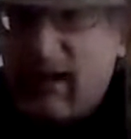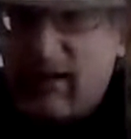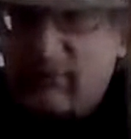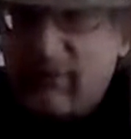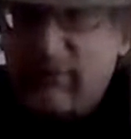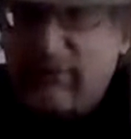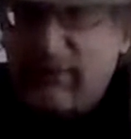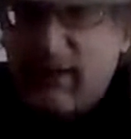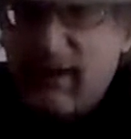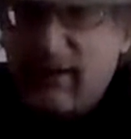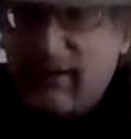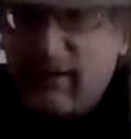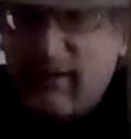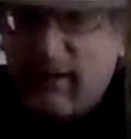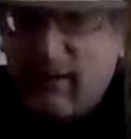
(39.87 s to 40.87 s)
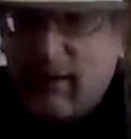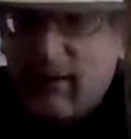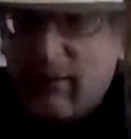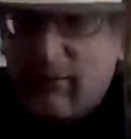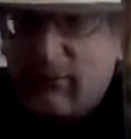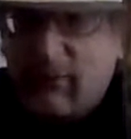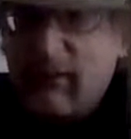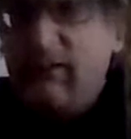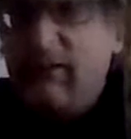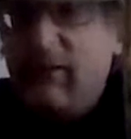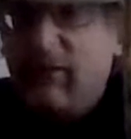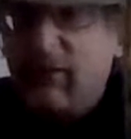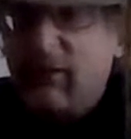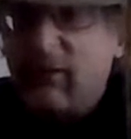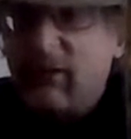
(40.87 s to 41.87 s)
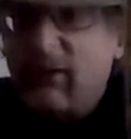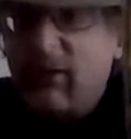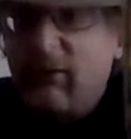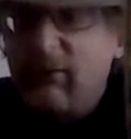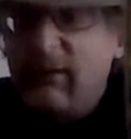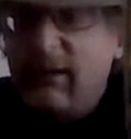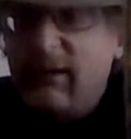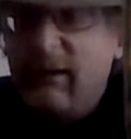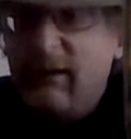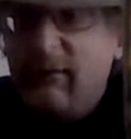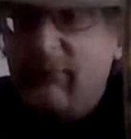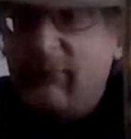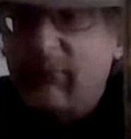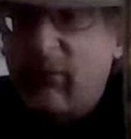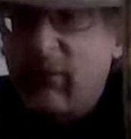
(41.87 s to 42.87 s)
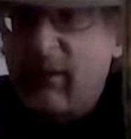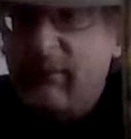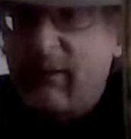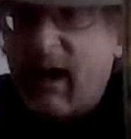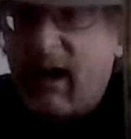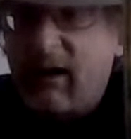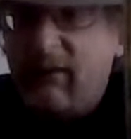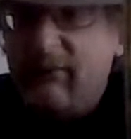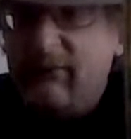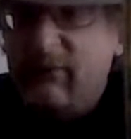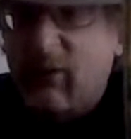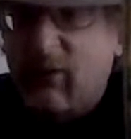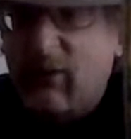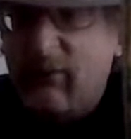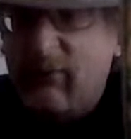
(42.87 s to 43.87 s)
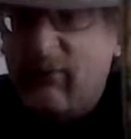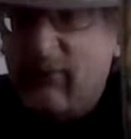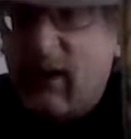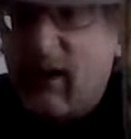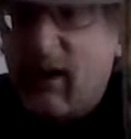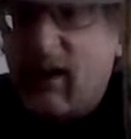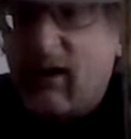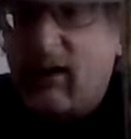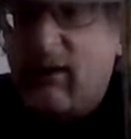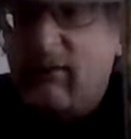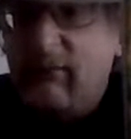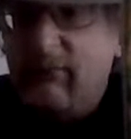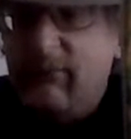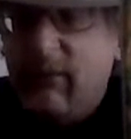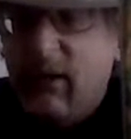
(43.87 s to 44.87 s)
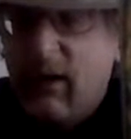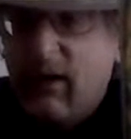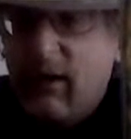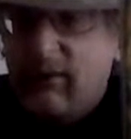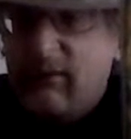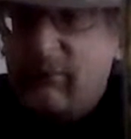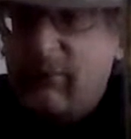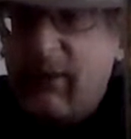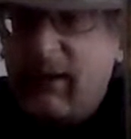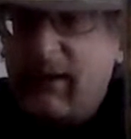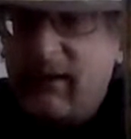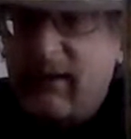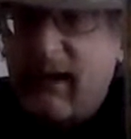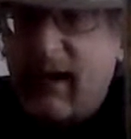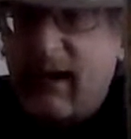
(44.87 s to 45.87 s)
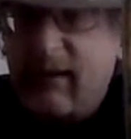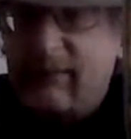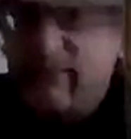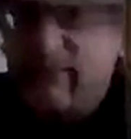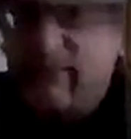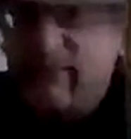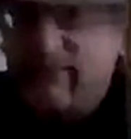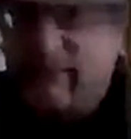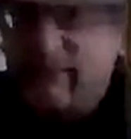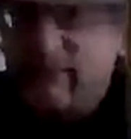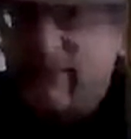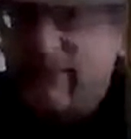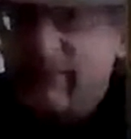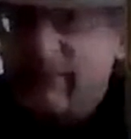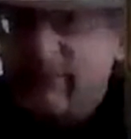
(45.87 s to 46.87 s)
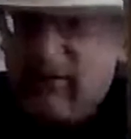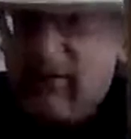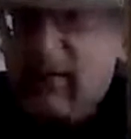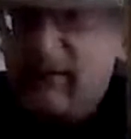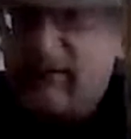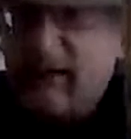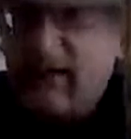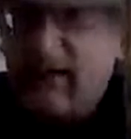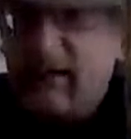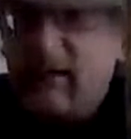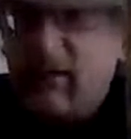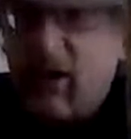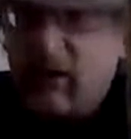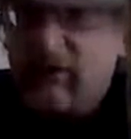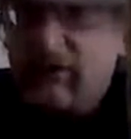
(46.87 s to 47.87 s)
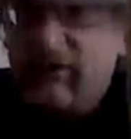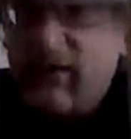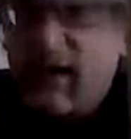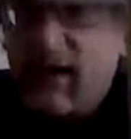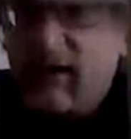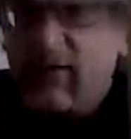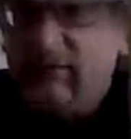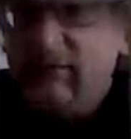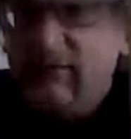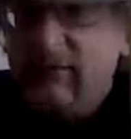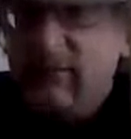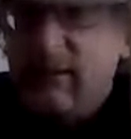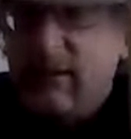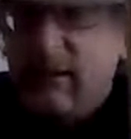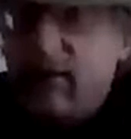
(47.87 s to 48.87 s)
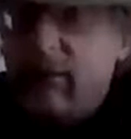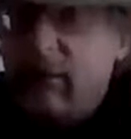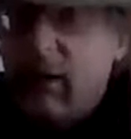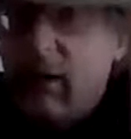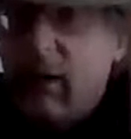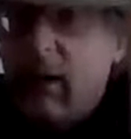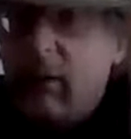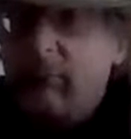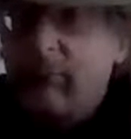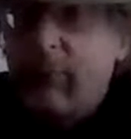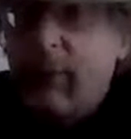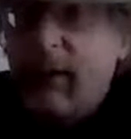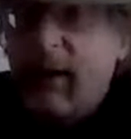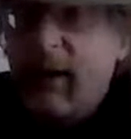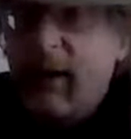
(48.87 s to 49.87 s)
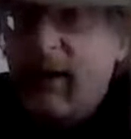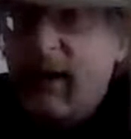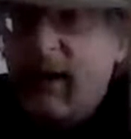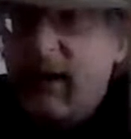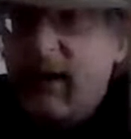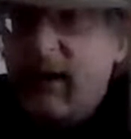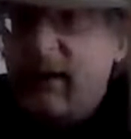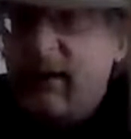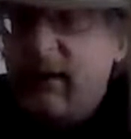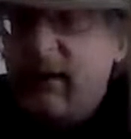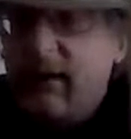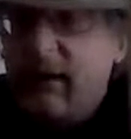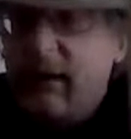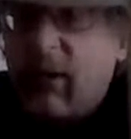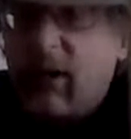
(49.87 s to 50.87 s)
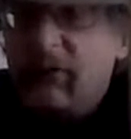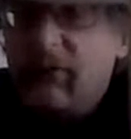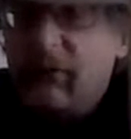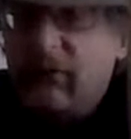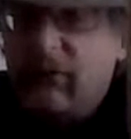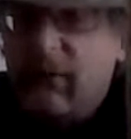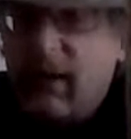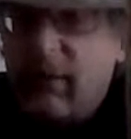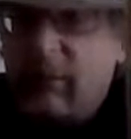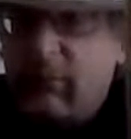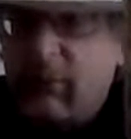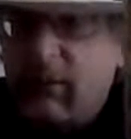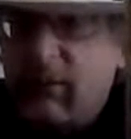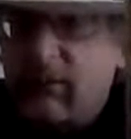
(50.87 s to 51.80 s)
that's what you get, especially when you're only 40 miles north of Topeka, Kansas. Holton is a large town, a big commercial strip